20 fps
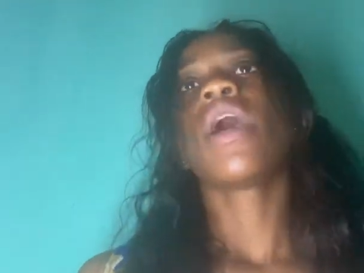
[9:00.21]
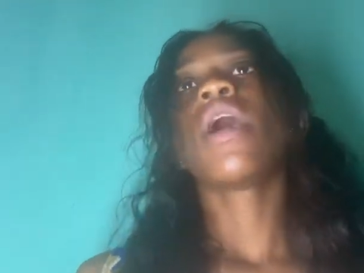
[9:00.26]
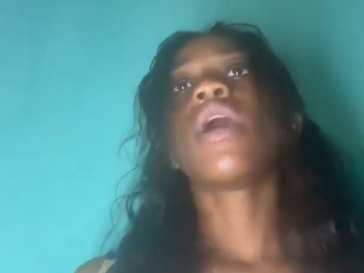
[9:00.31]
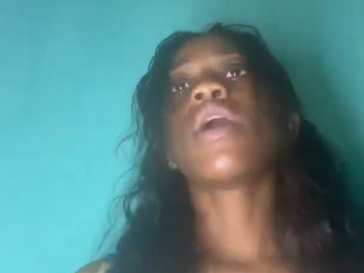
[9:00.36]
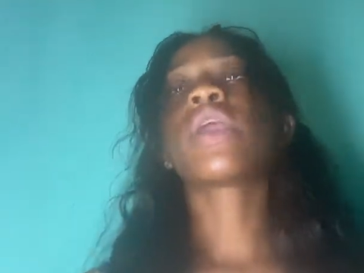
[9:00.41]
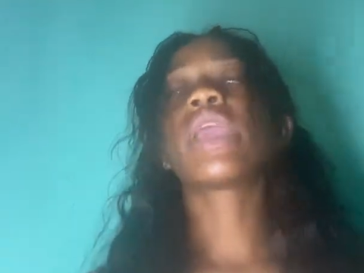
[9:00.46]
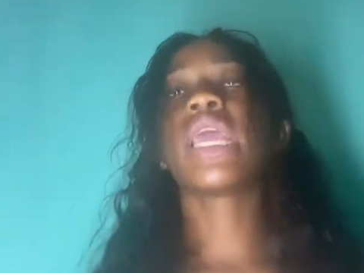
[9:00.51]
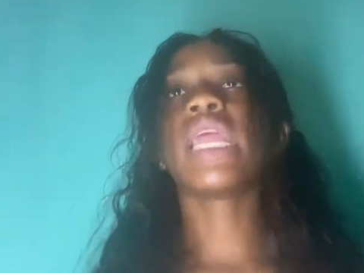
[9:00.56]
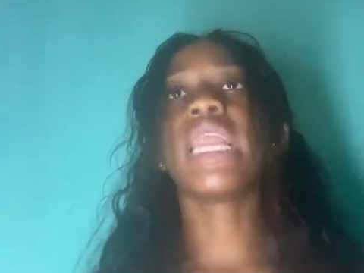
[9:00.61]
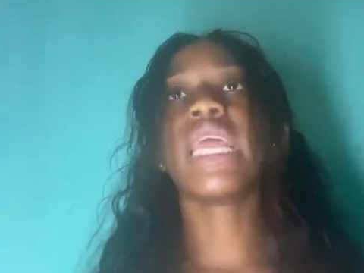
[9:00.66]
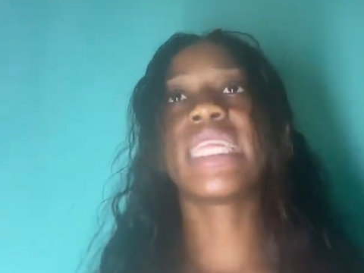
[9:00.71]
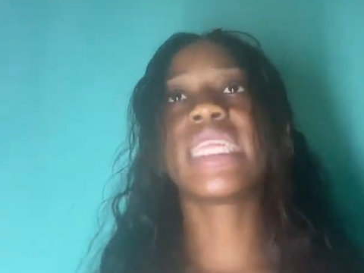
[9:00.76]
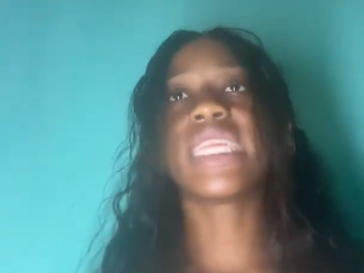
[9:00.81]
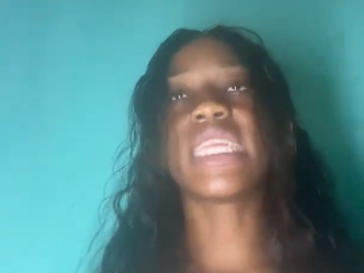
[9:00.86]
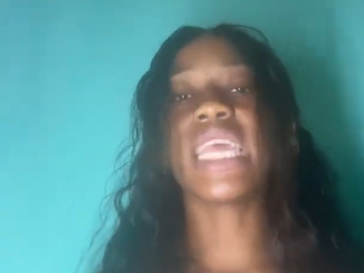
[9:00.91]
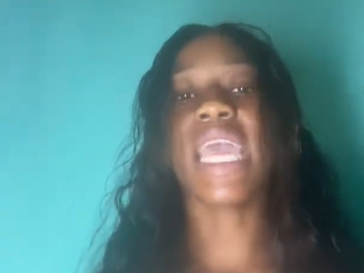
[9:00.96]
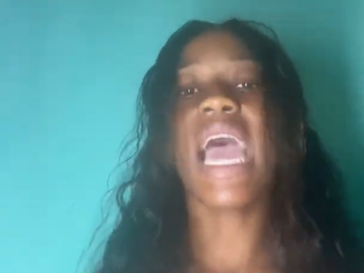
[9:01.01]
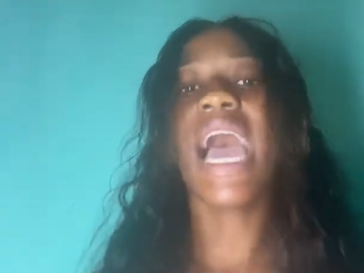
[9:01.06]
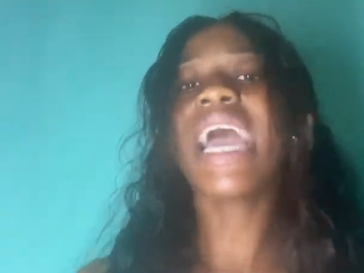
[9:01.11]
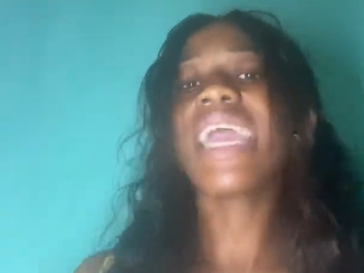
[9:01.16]
okay, let's
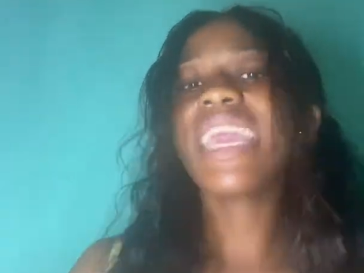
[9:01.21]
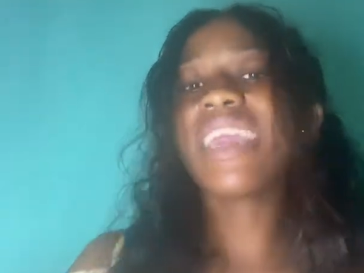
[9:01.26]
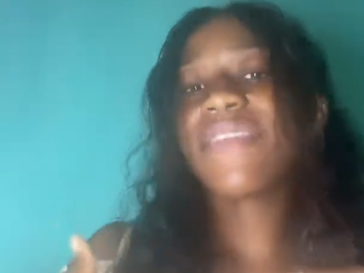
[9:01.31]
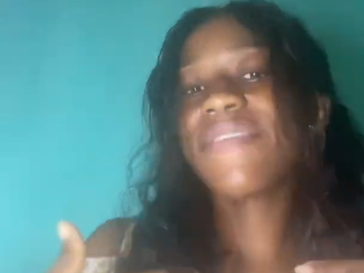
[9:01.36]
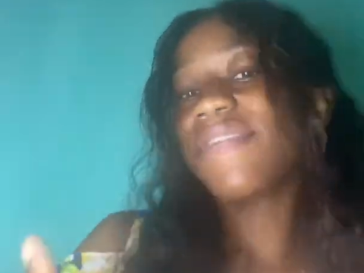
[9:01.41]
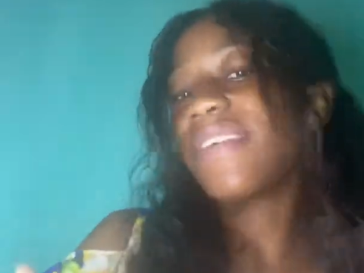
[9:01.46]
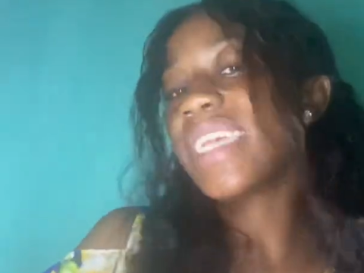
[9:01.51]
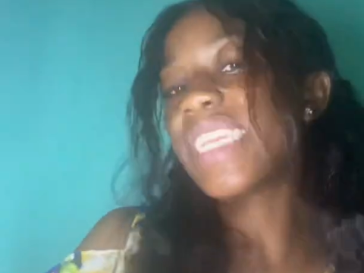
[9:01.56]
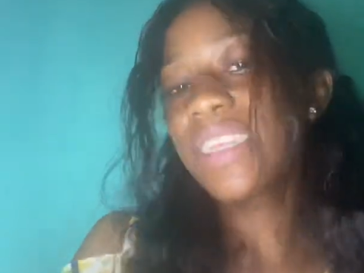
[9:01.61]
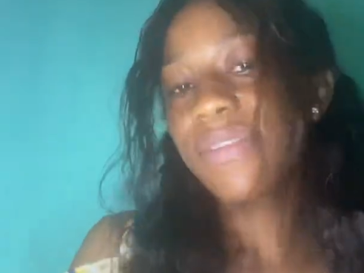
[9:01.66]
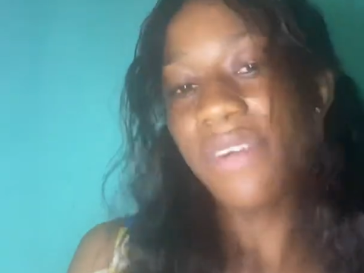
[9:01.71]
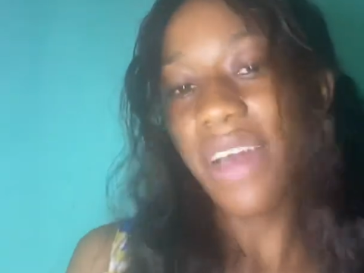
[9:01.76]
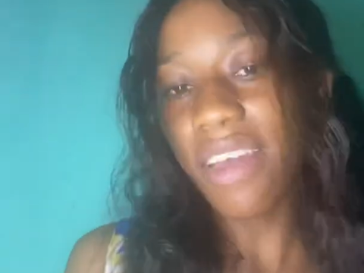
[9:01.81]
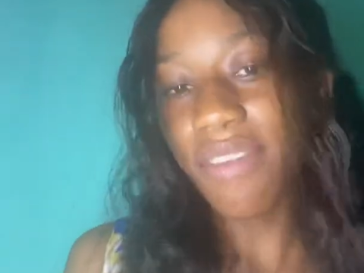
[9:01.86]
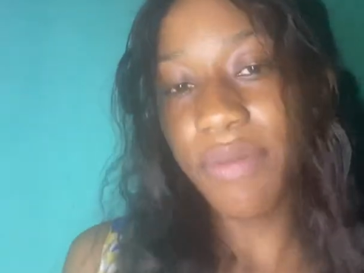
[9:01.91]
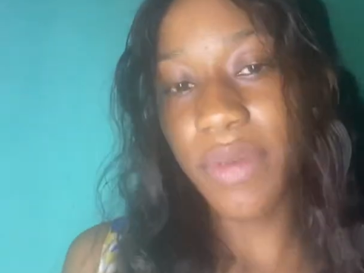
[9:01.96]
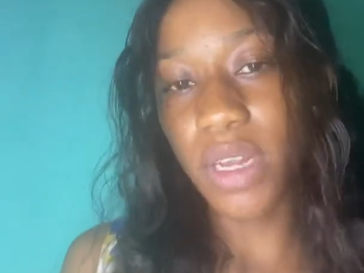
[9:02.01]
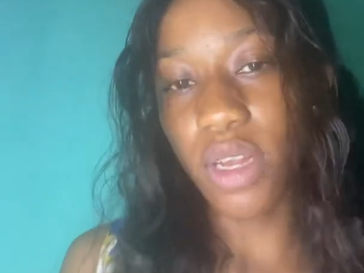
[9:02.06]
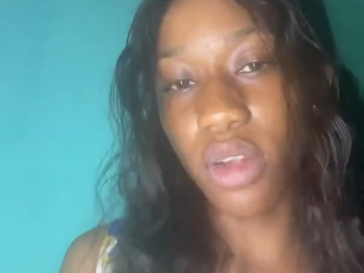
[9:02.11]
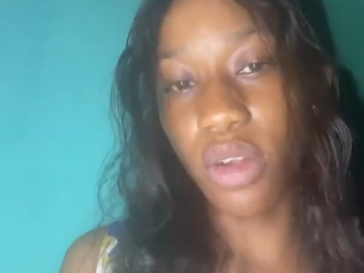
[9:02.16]
say I invest 5
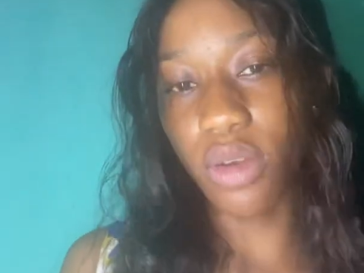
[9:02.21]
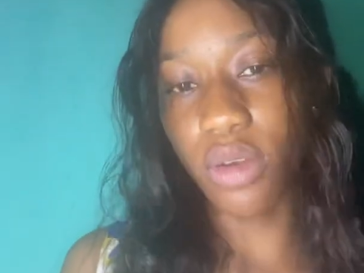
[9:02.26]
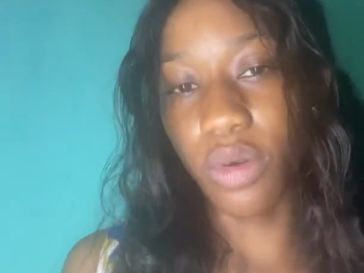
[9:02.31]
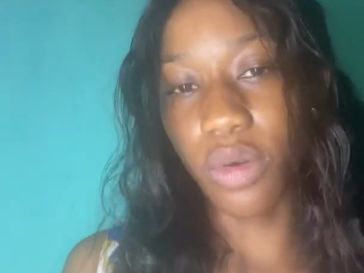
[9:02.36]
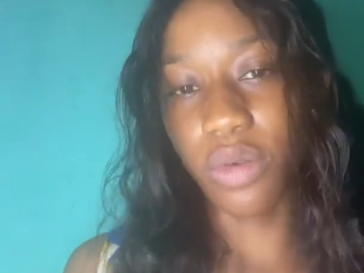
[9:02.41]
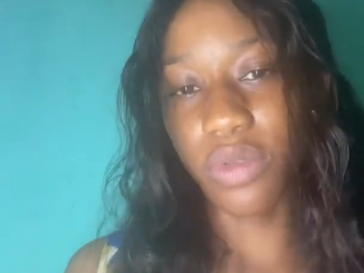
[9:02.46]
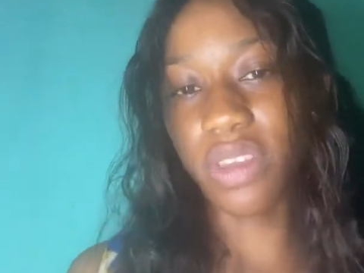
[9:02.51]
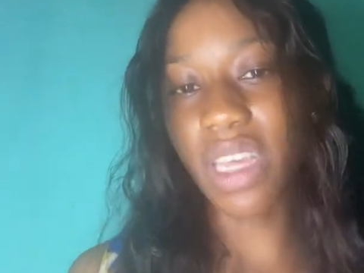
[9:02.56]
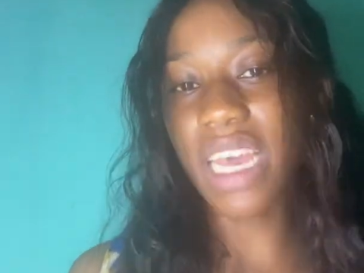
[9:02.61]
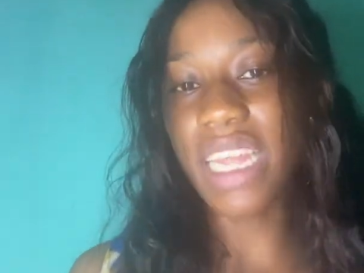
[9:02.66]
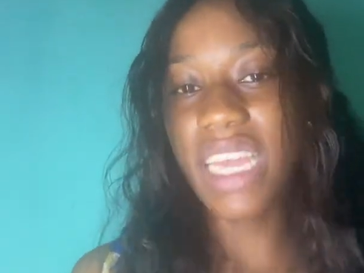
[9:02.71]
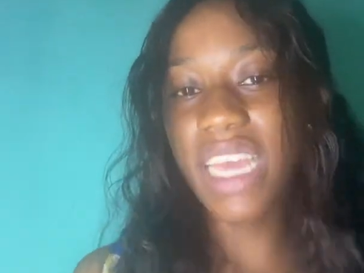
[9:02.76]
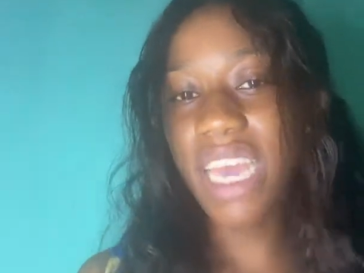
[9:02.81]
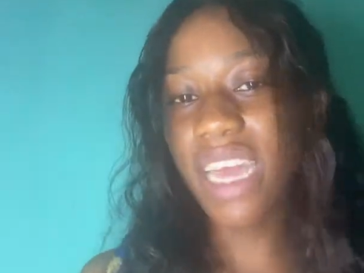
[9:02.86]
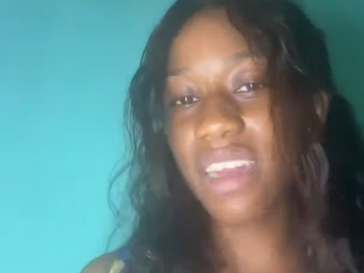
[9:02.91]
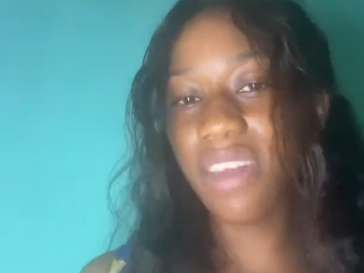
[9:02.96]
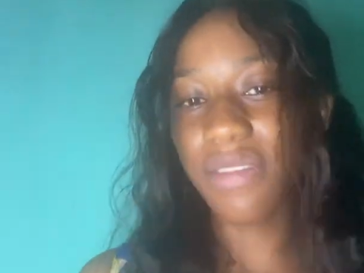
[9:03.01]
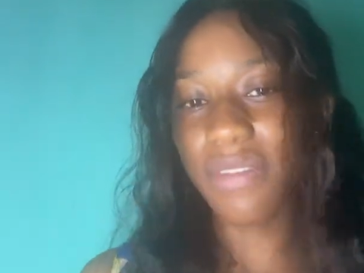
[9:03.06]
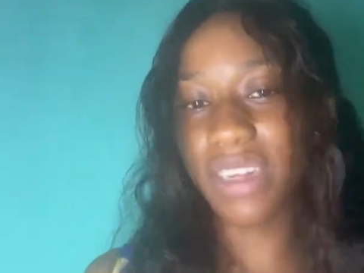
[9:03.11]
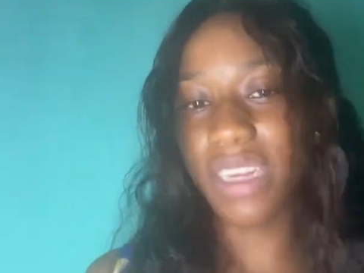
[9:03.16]
million euros. At the
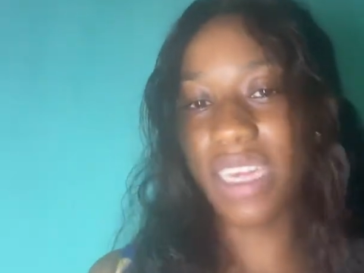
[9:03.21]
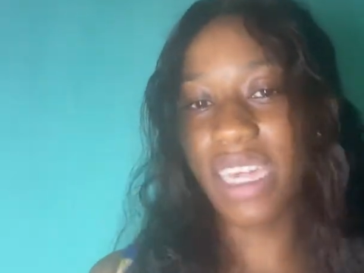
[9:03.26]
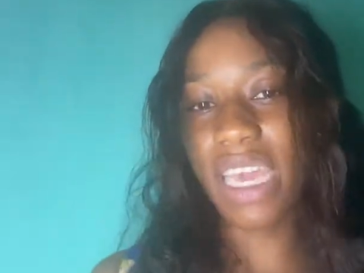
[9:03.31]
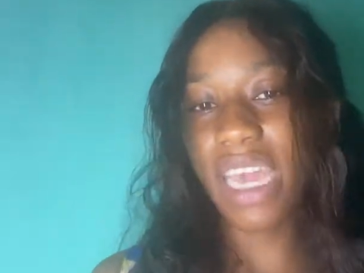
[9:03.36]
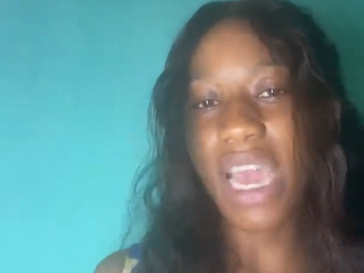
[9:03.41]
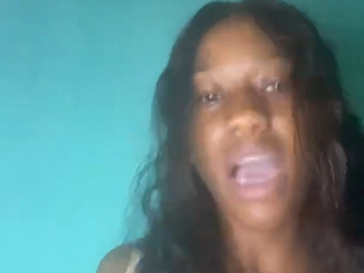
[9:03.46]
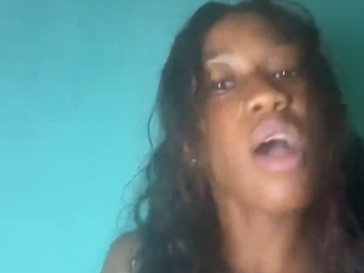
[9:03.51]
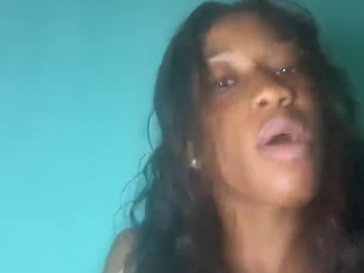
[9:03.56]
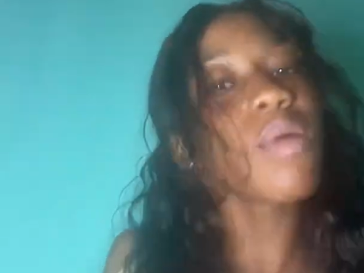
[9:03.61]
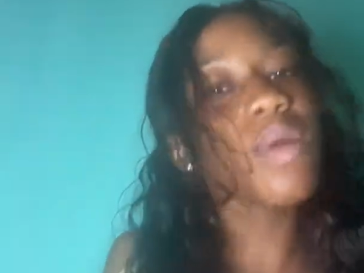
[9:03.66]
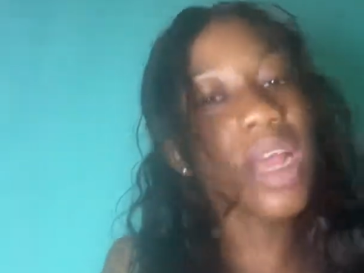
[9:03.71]
end of the day, I would